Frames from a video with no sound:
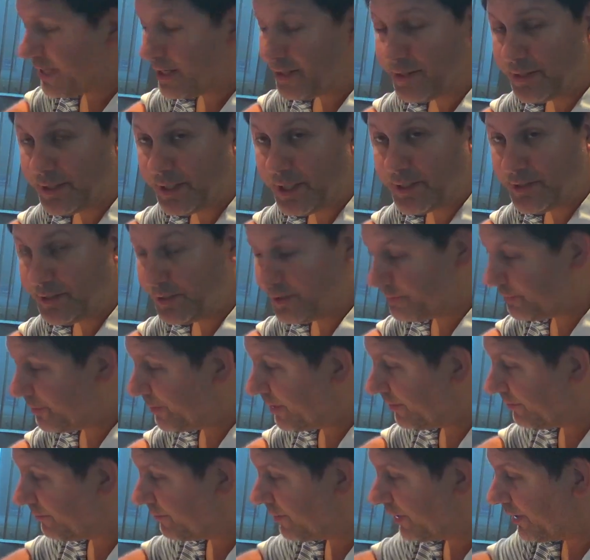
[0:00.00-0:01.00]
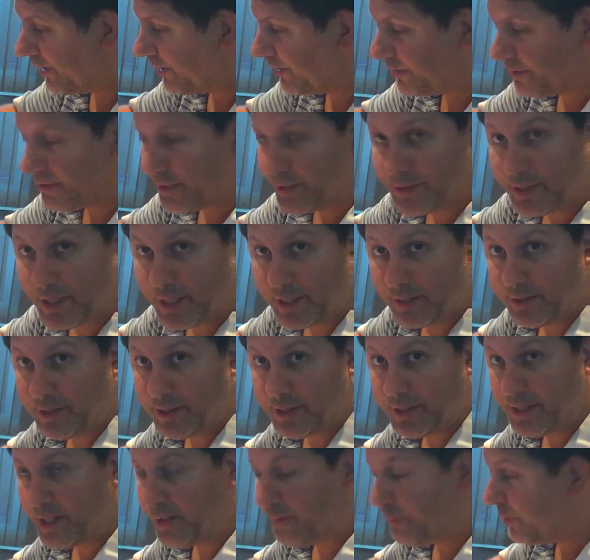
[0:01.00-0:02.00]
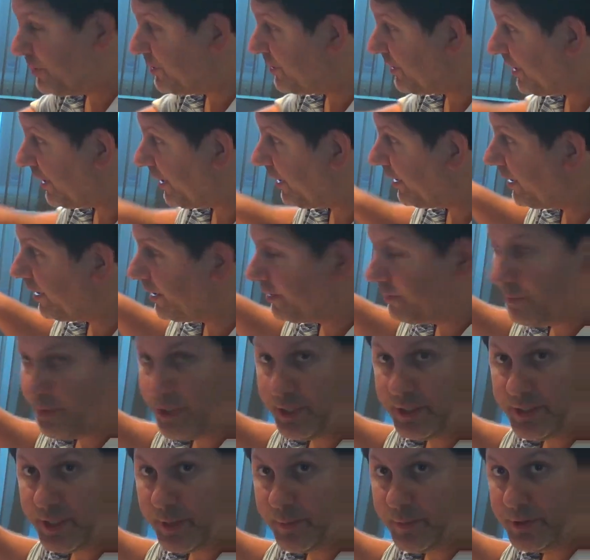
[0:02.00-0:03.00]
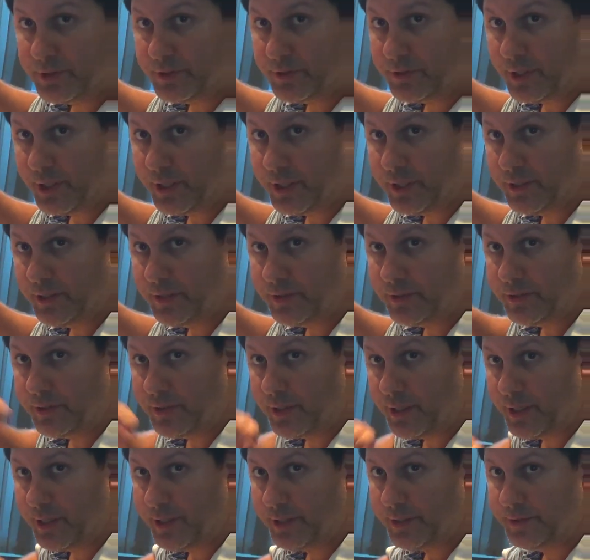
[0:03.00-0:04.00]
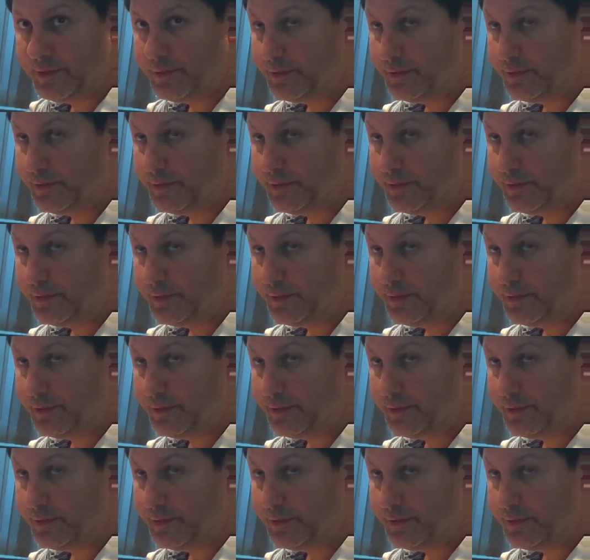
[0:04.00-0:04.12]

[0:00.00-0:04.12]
calculations being run entirely on the FPGA and being demonstrated on